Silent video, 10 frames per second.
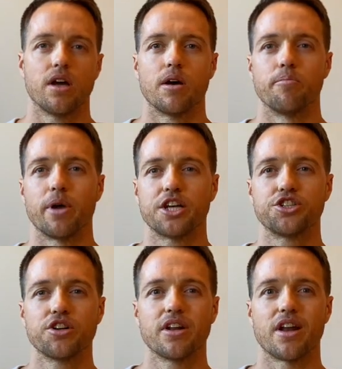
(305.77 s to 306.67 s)
Make
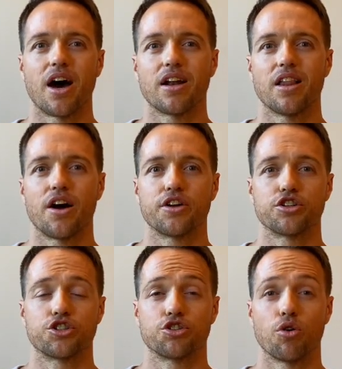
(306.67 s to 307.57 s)
sure to not allow your
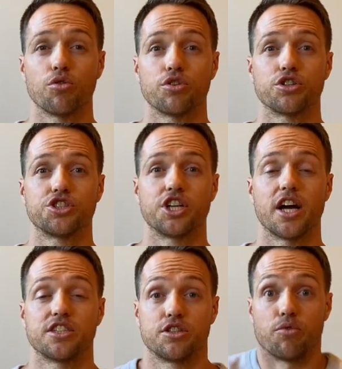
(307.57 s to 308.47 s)
shoulders,
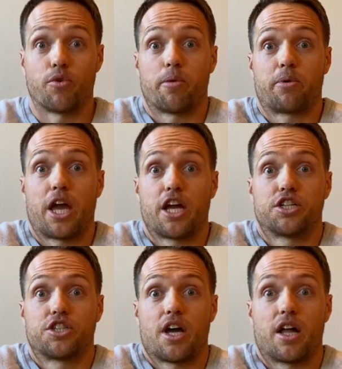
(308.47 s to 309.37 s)
chest, and rib cage
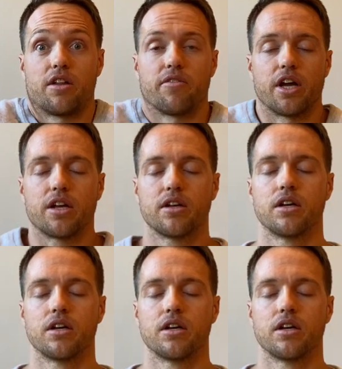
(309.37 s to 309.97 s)
to elevate.